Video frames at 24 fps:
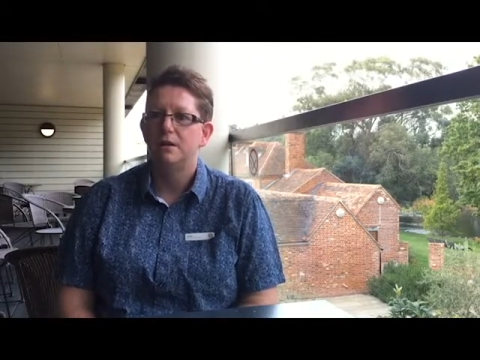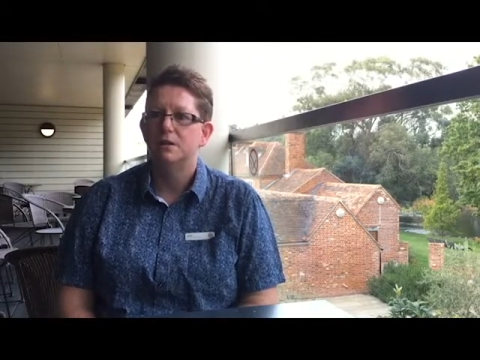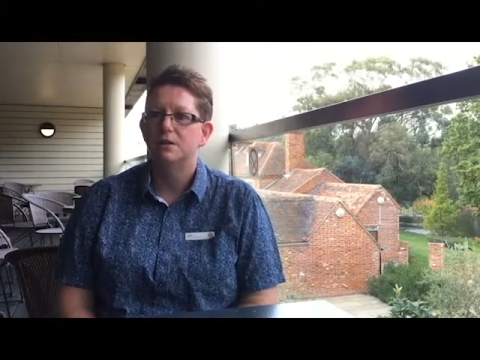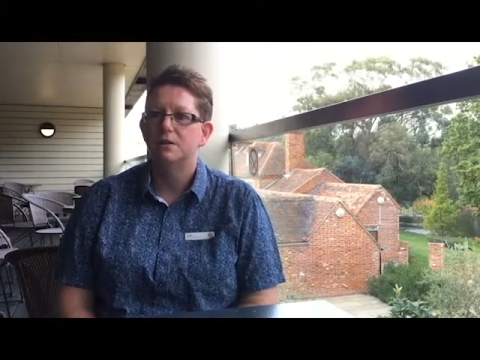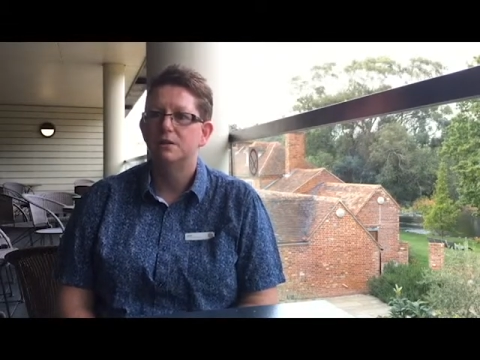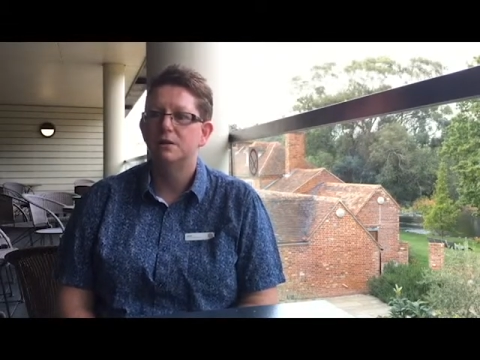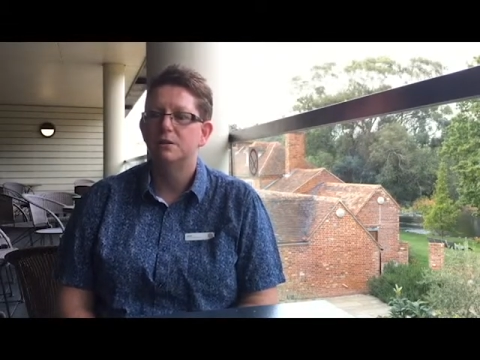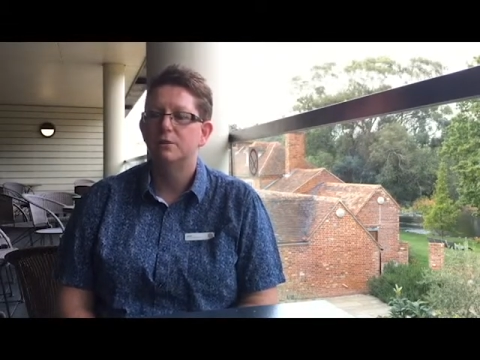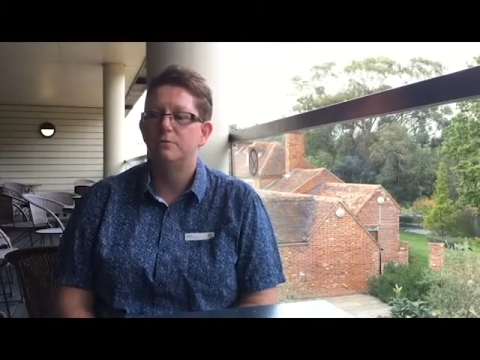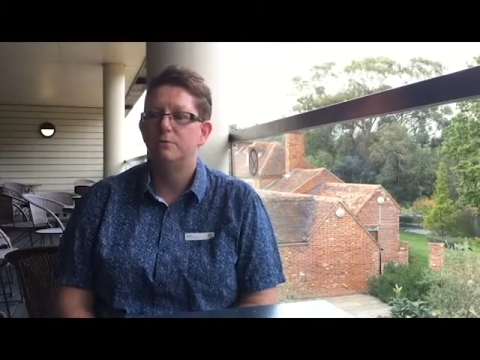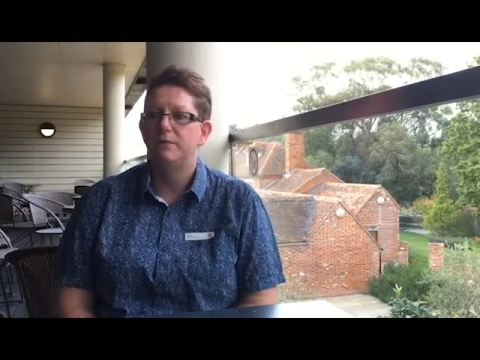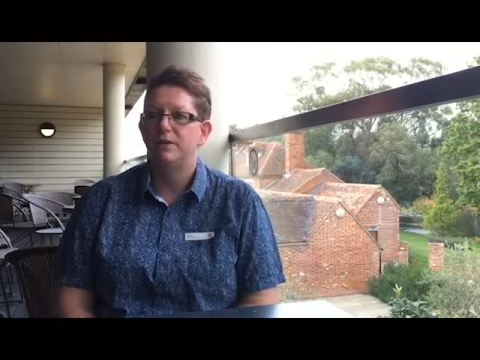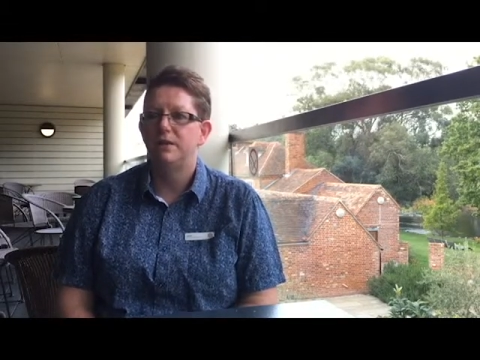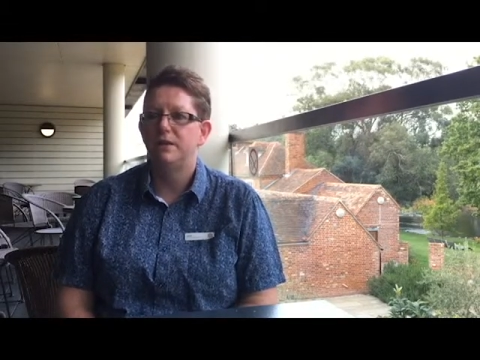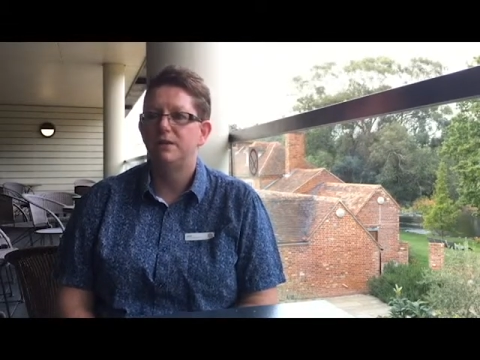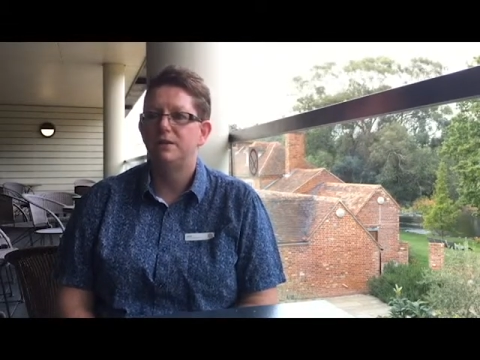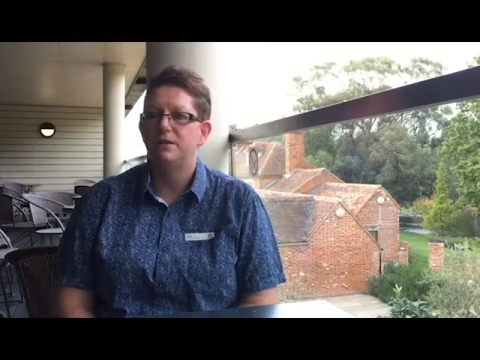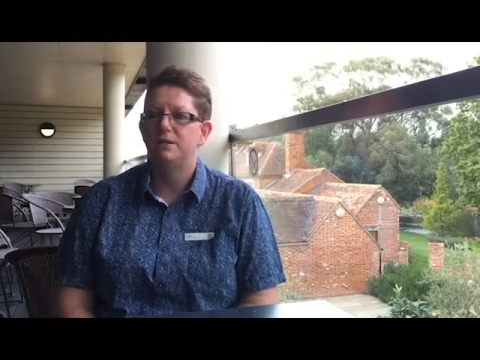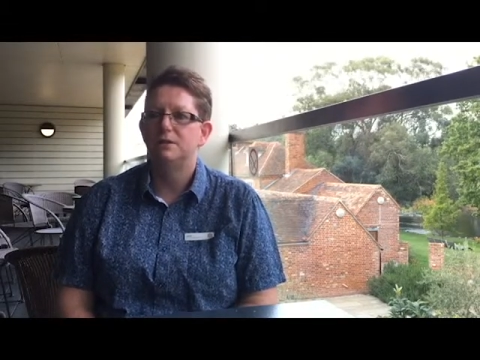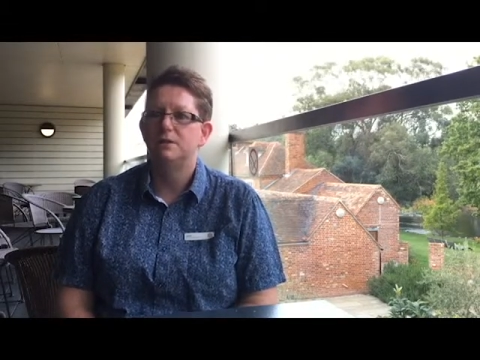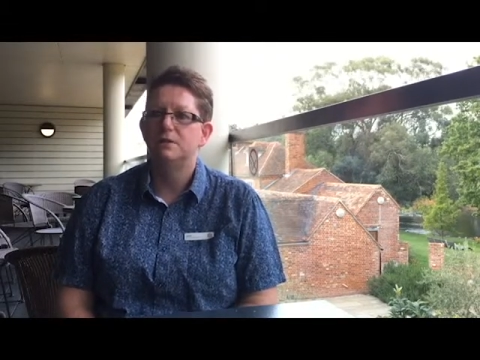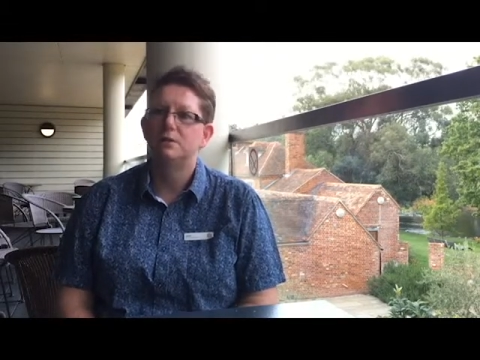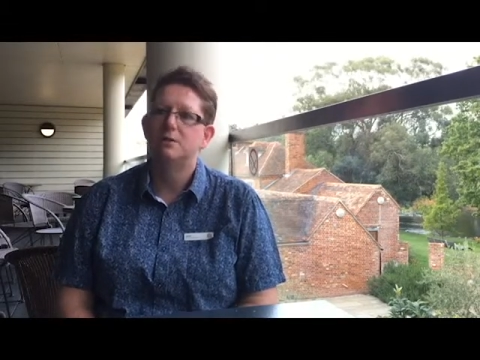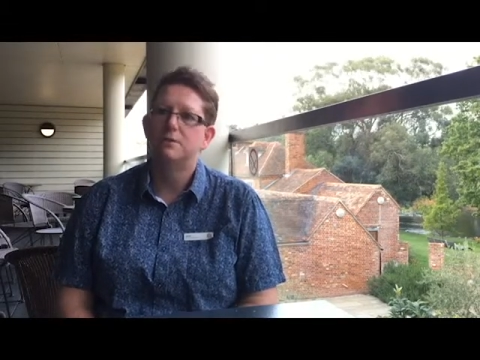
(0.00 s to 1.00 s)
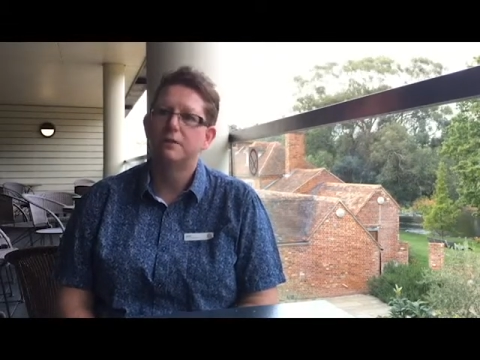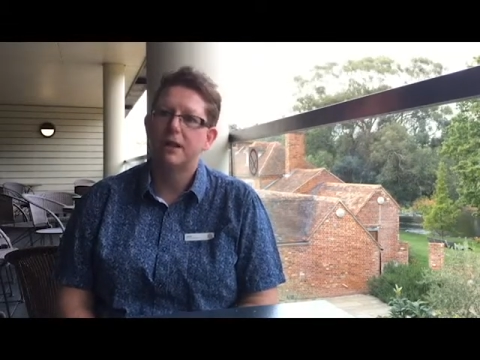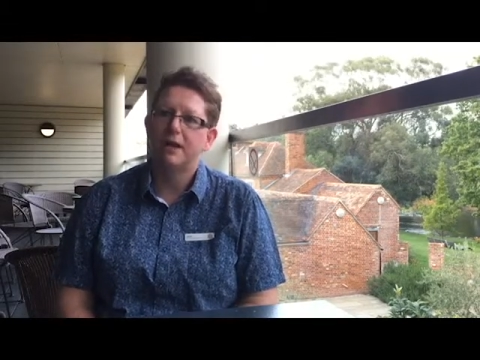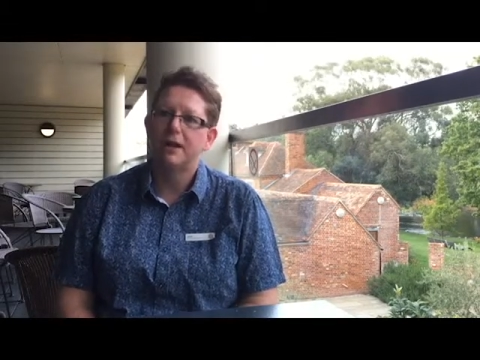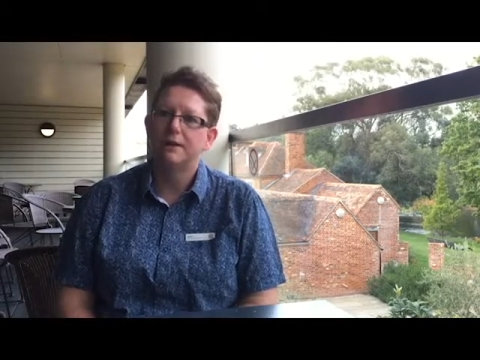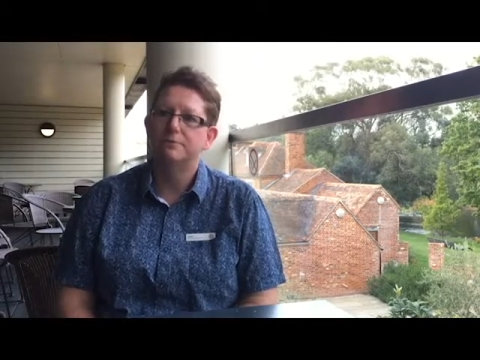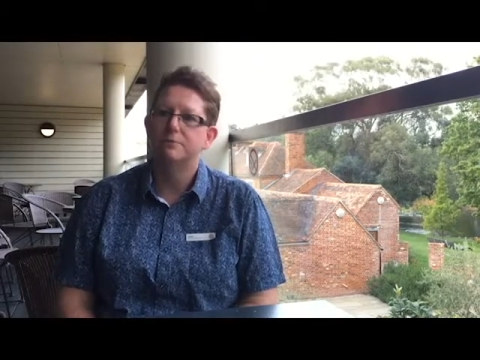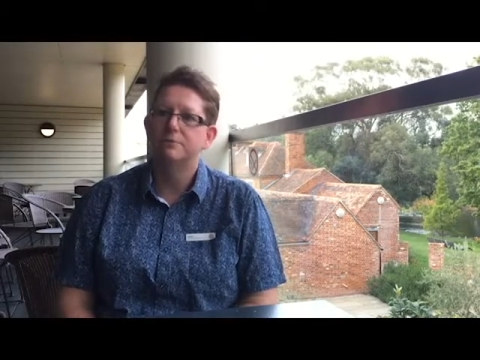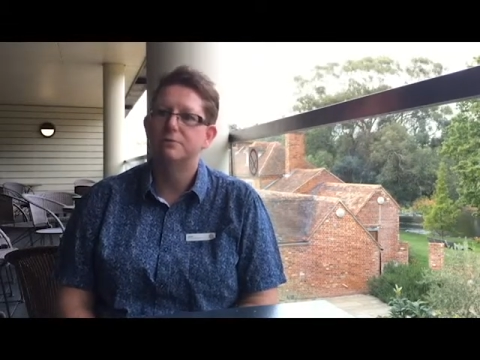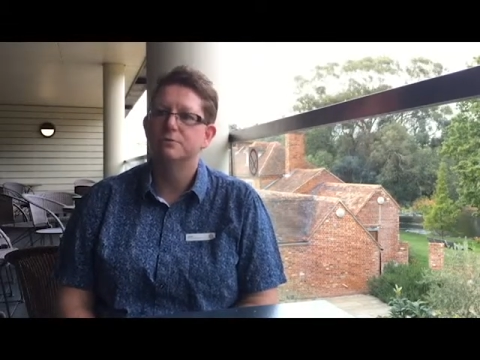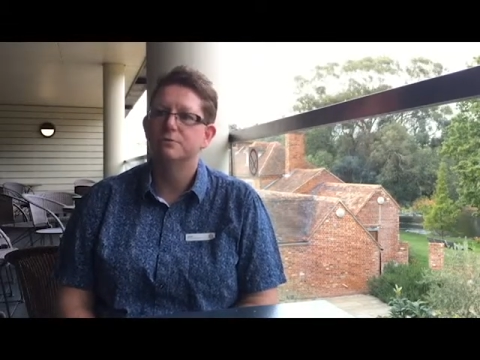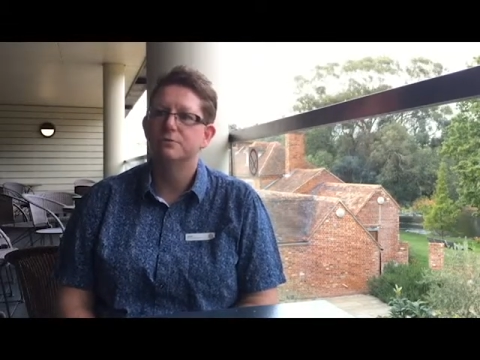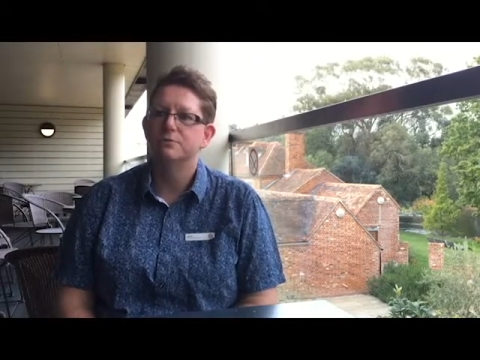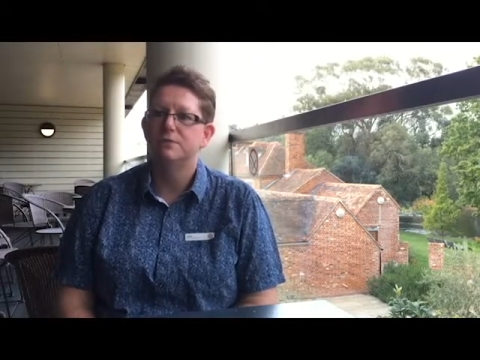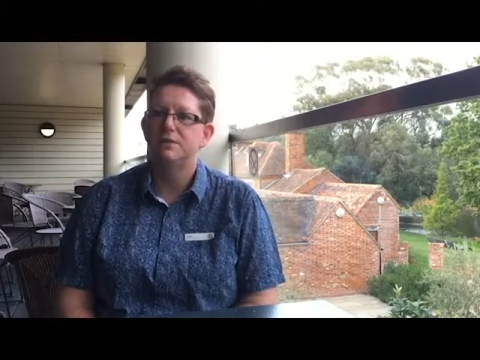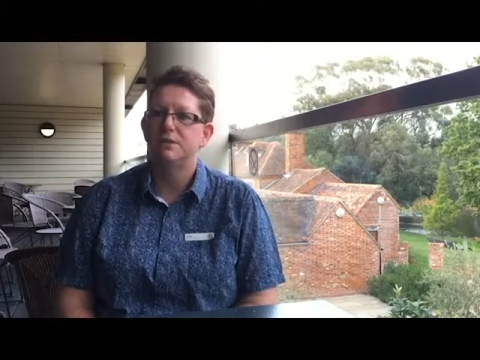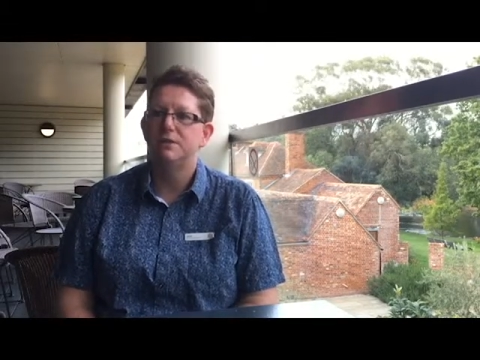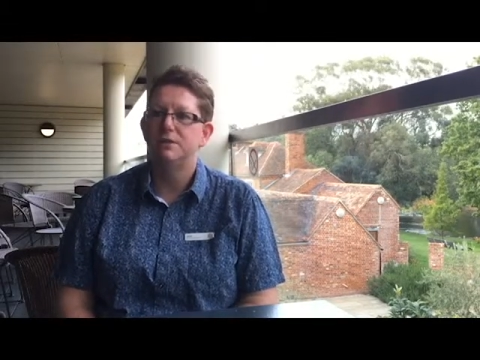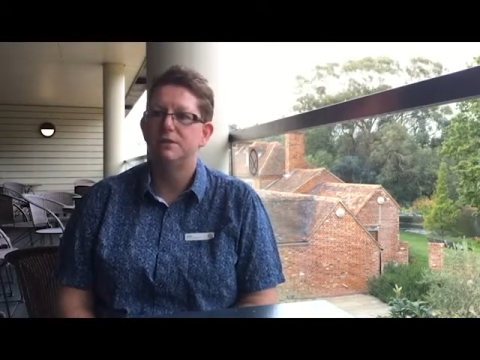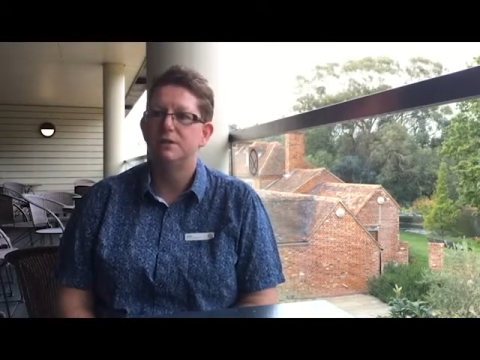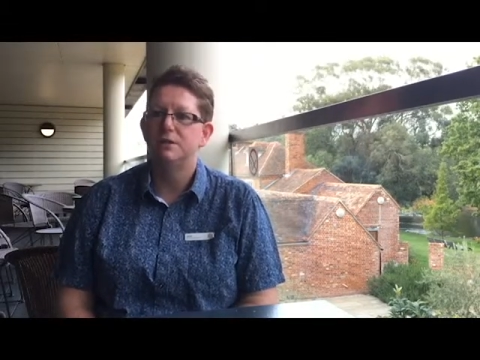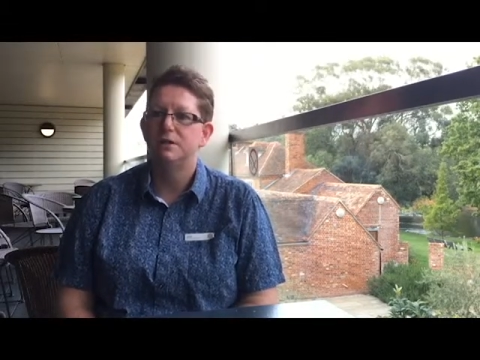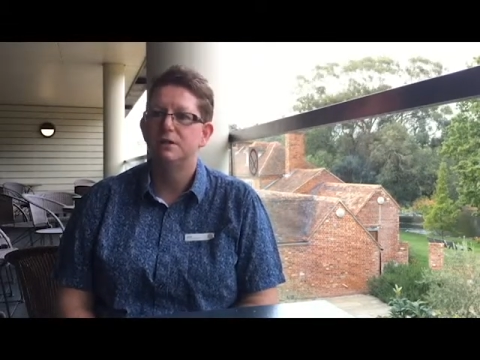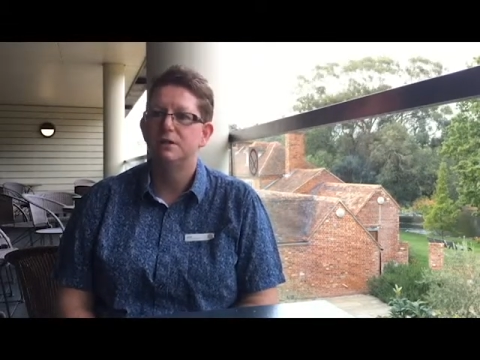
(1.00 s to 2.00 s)
so we needed to look at
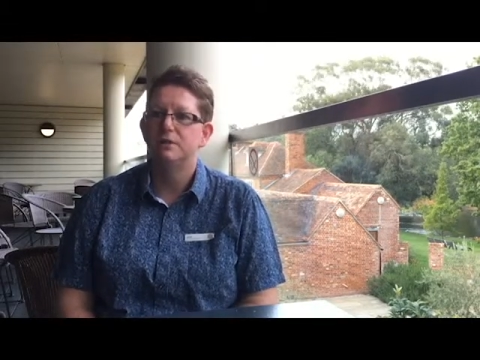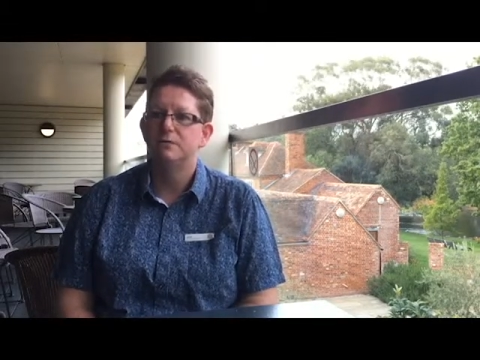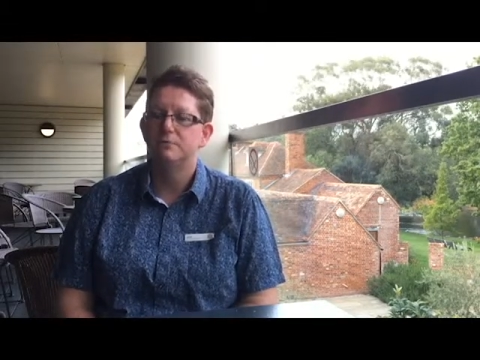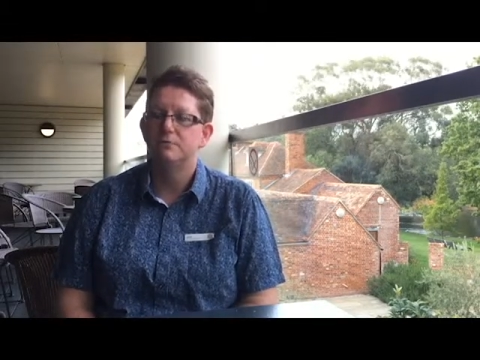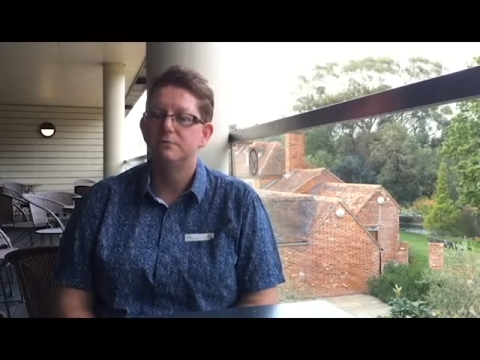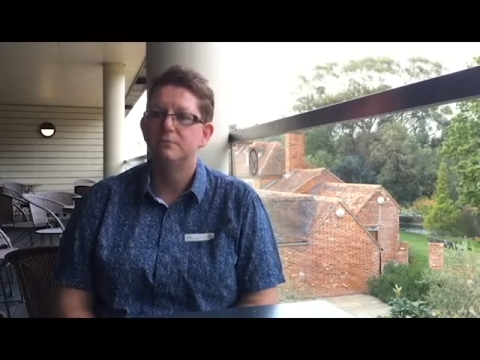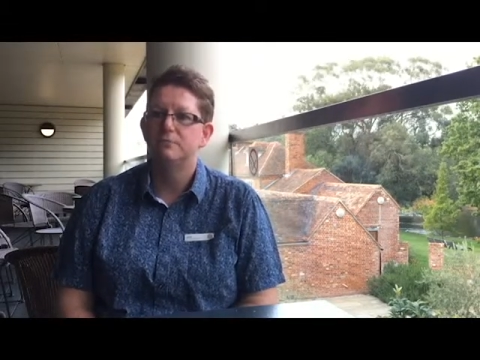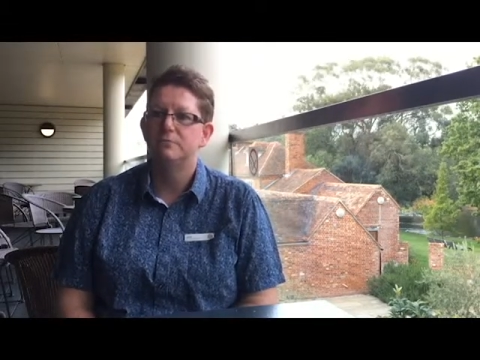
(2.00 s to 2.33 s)
outsourcing to